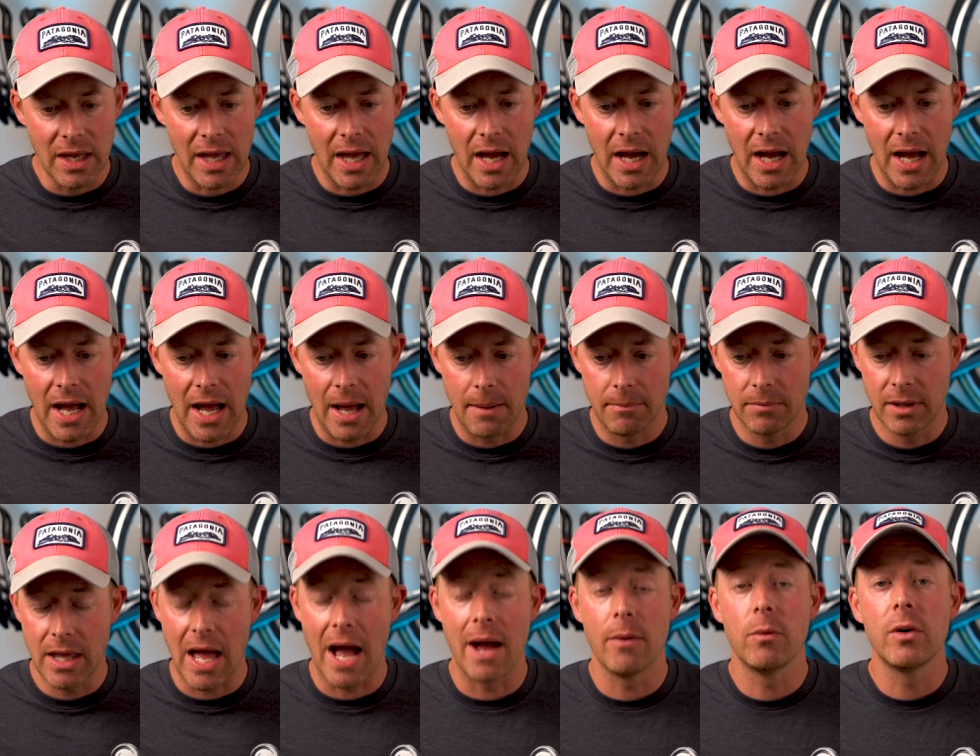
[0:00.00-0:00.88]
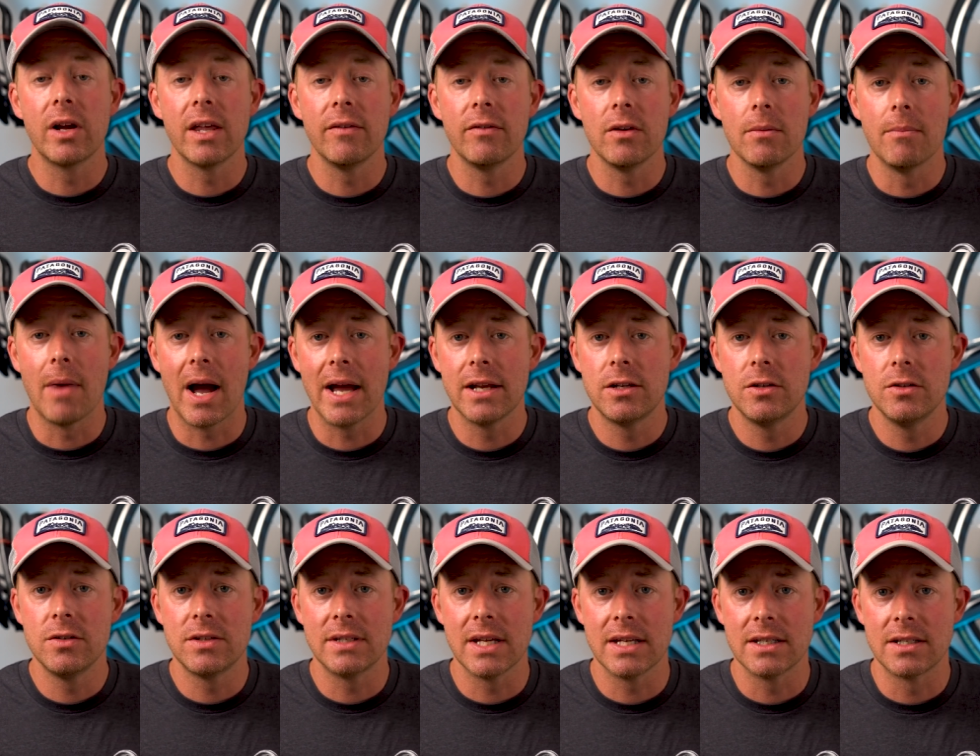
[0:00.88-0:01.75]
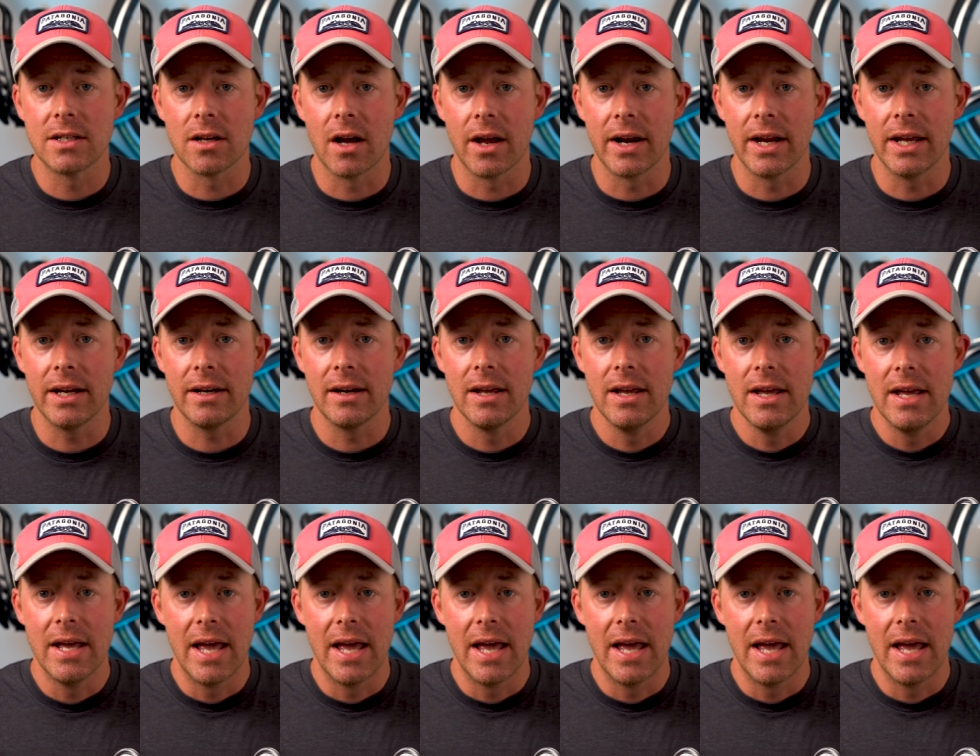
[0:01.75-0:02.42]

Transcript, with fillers: Uh, I will give you my two cents on it